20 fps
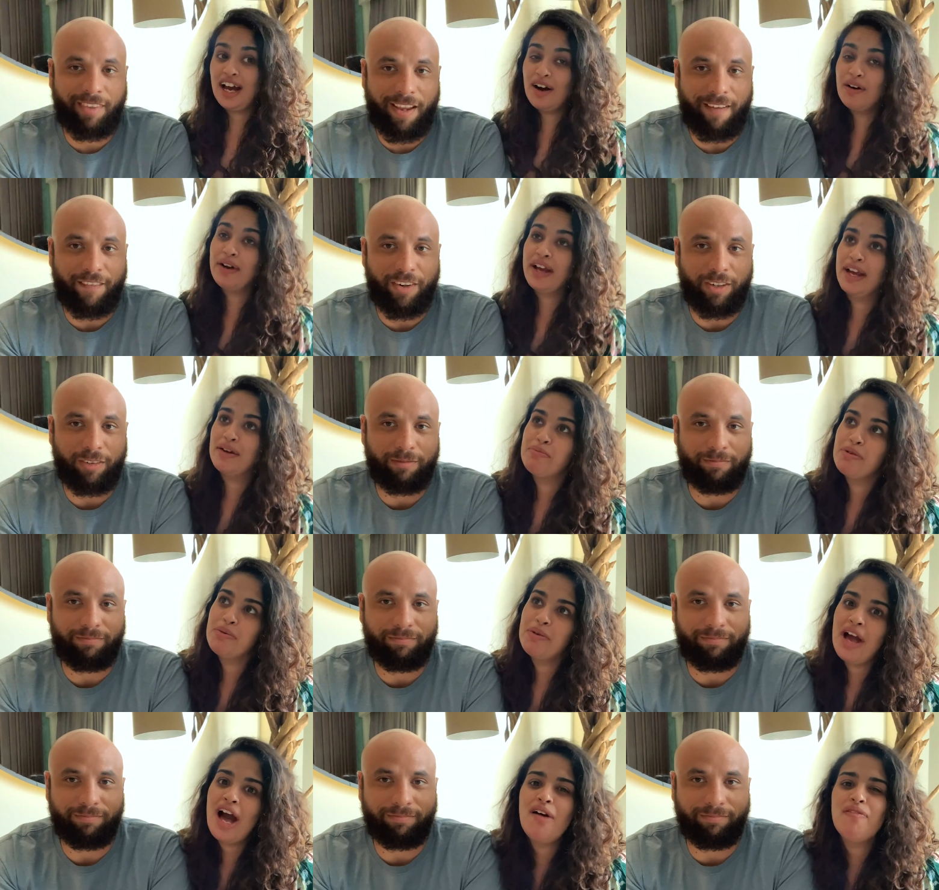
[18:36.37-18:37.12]
Speaker 1: Okay,
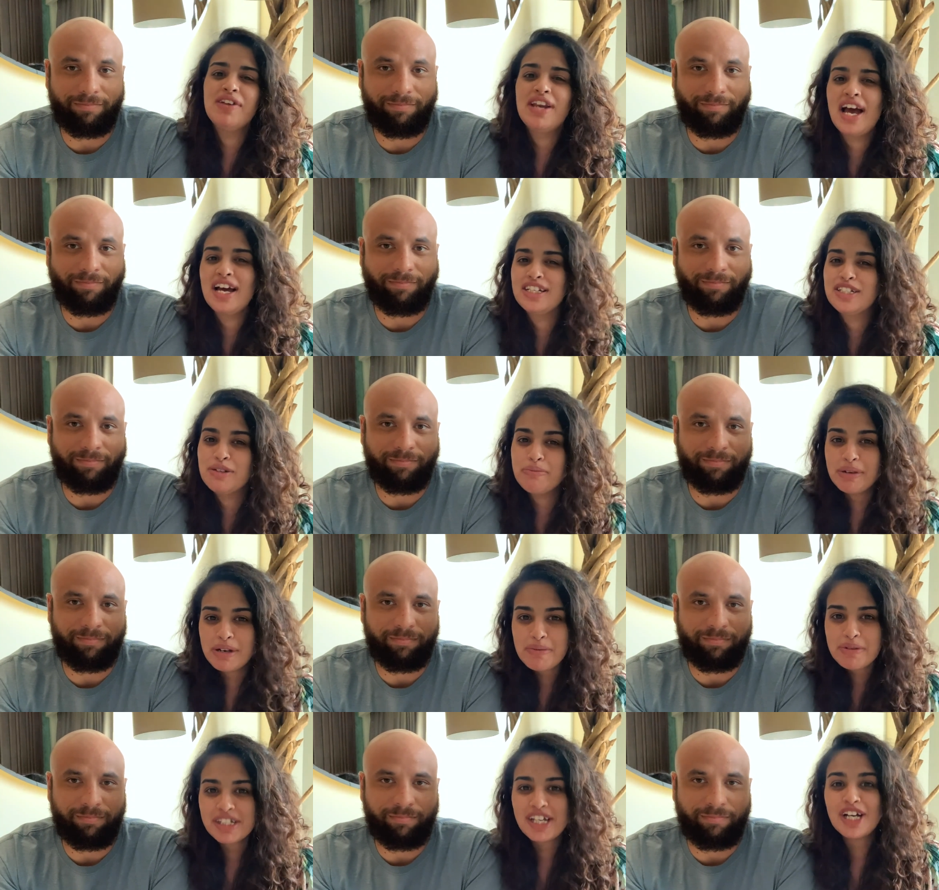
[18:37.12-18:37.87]
maybe I haven't had too
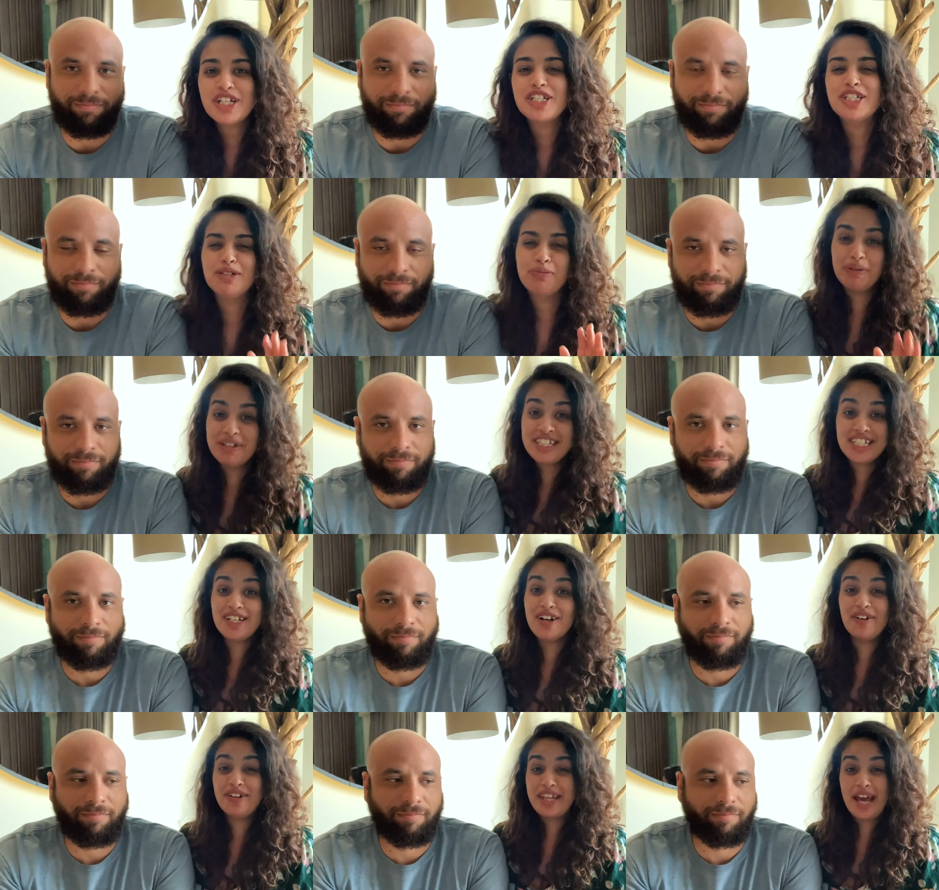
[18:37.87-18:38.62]
many massages, but
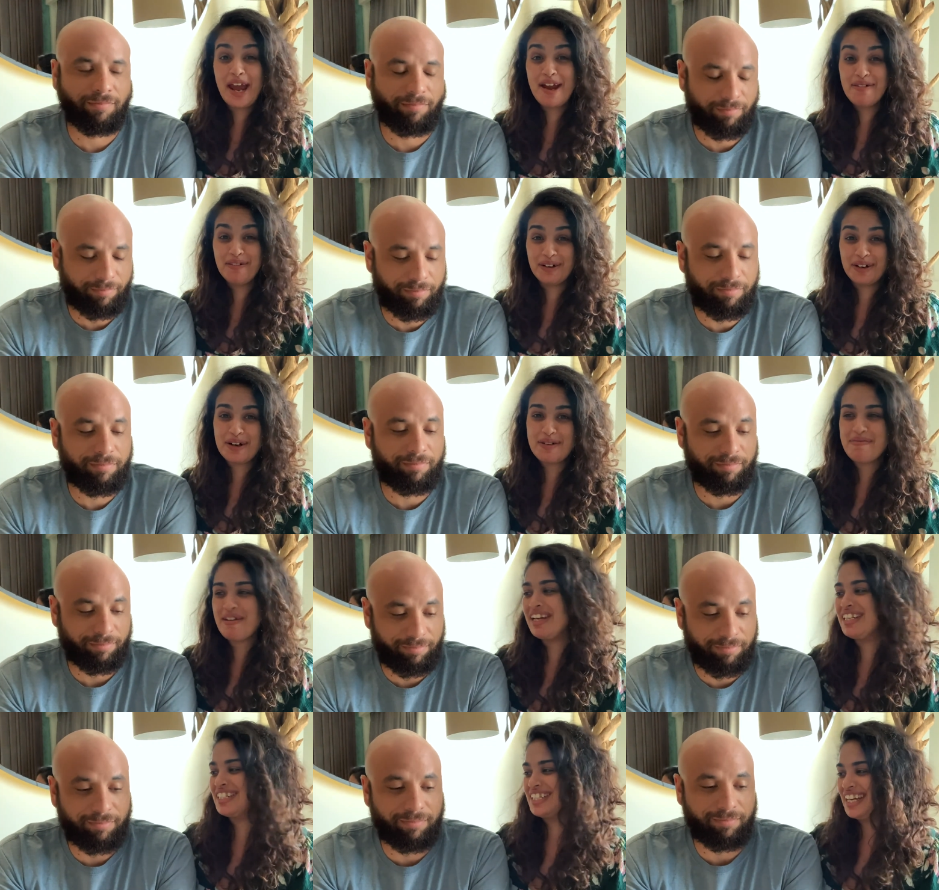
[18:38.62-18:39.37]
still, they were
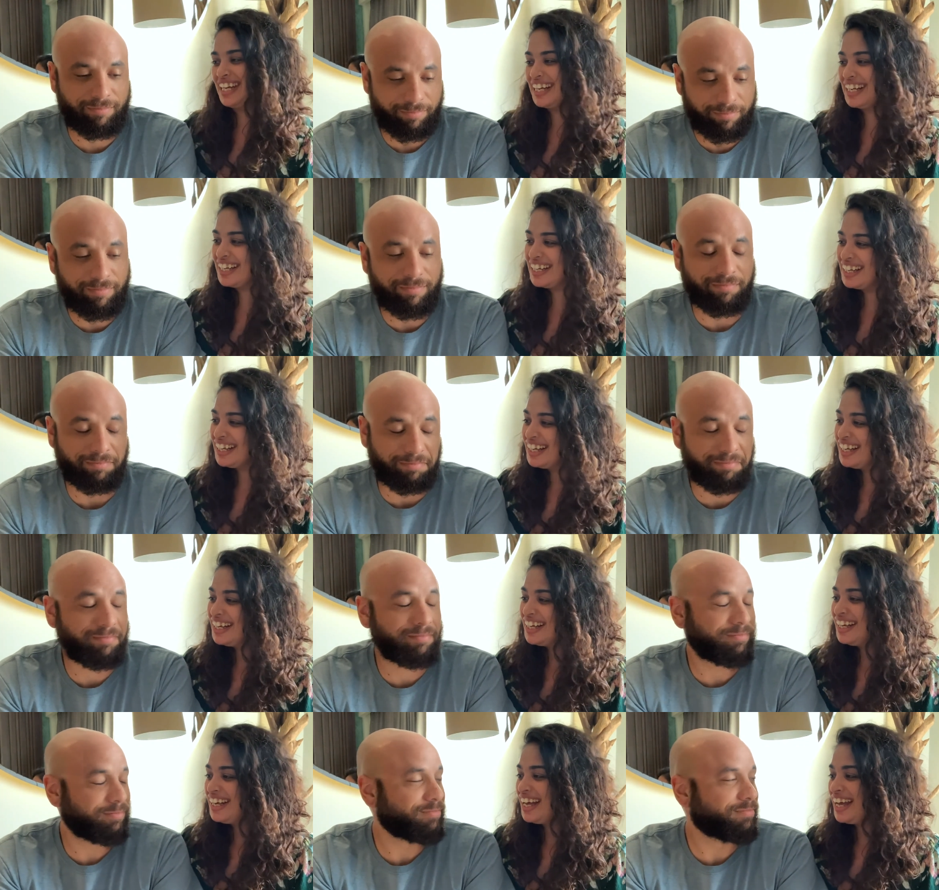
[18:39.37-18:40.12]
amazing.
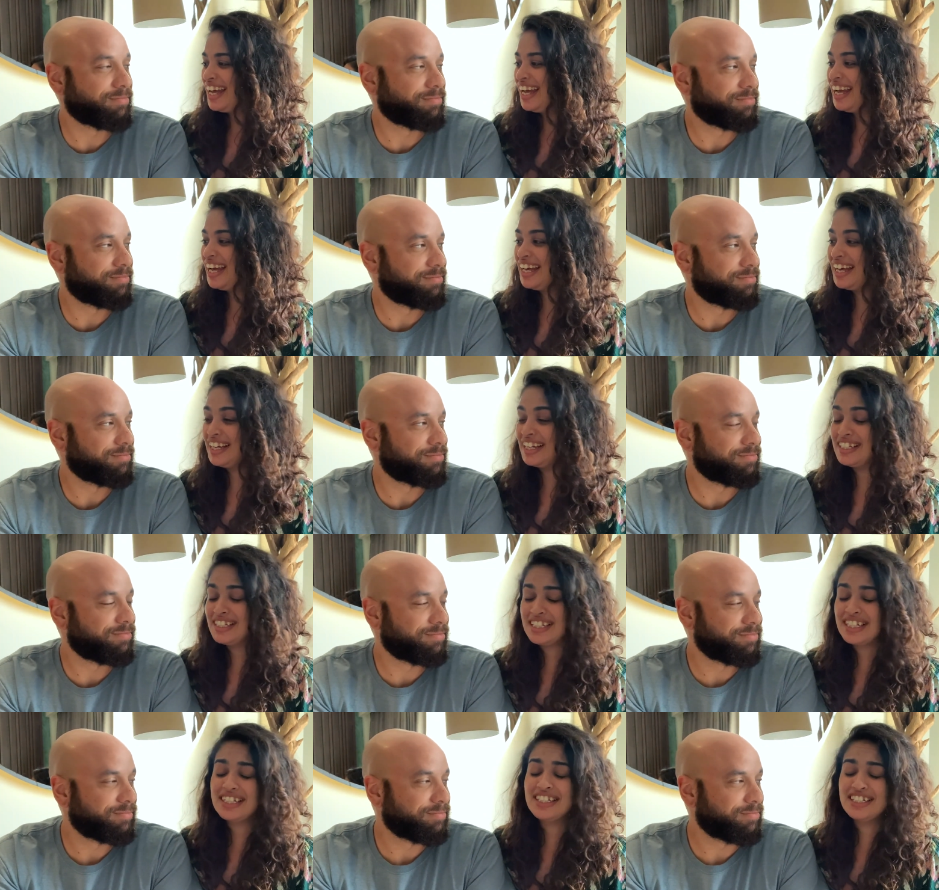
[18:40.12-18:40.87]
Mm-hmm.
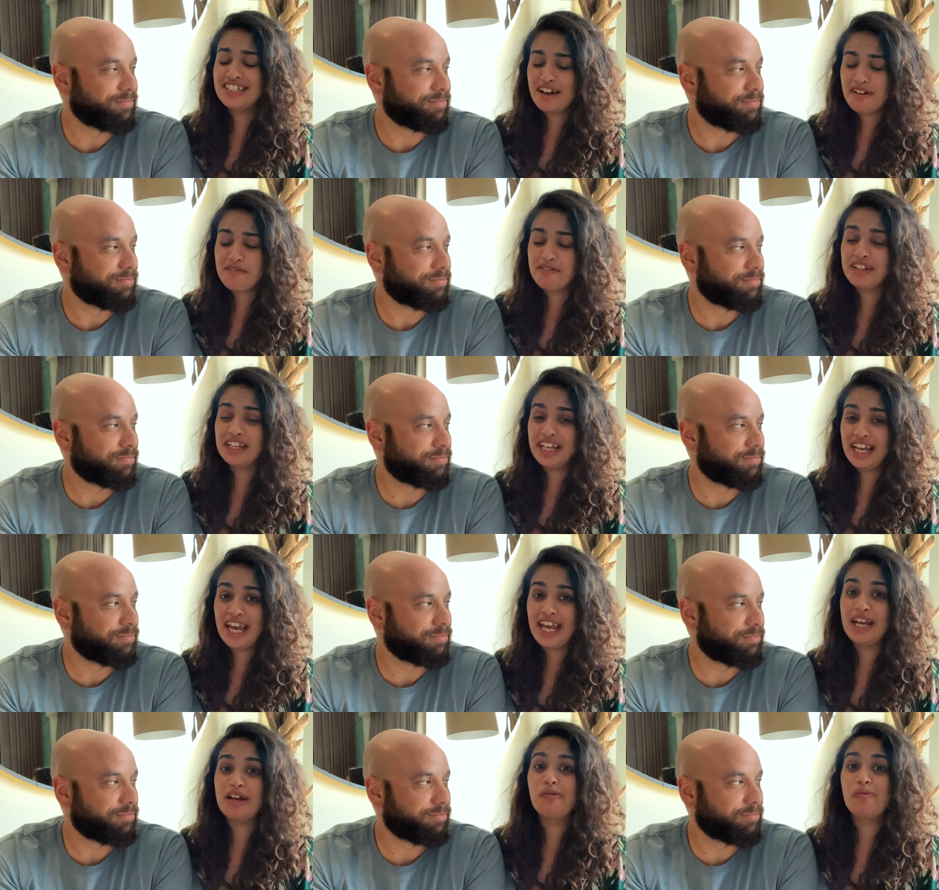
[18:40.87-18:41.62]
And definitely
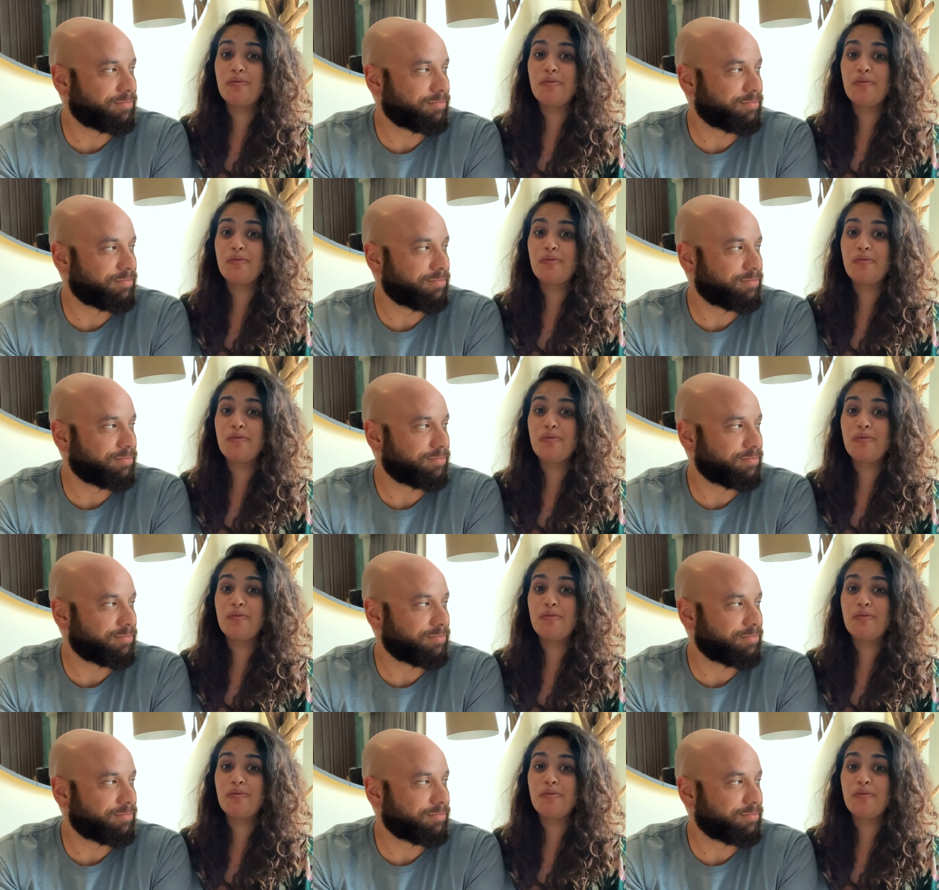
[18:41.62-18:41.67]
ate